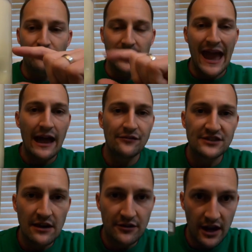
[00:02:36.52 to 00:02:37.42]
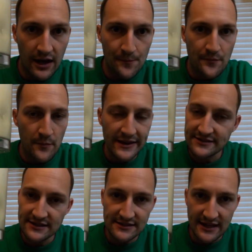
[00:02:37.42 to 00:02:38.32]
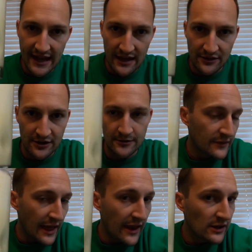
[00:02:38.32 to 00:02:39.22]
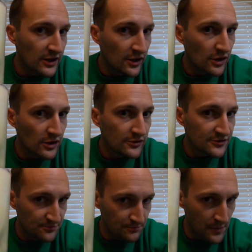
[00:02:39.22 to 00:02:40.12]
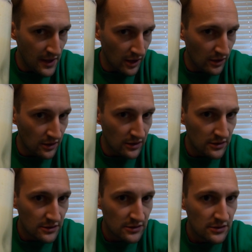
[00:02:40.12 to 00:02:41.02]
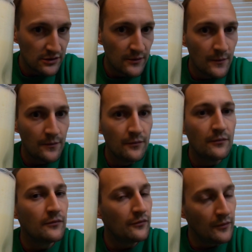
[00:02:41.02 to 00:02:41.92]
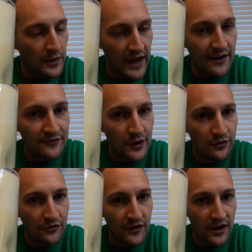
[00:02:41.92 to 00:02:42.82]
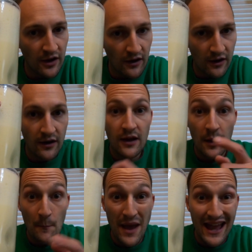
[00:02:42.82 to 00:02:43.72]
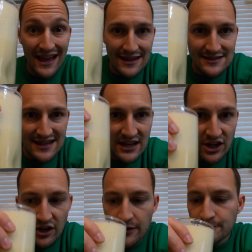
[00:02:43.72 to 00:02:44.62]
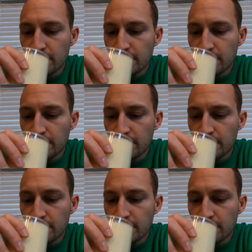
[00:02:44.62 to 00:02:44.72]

half 7-Up, mixed it together, had a little spill, but have no fear, Mega is here.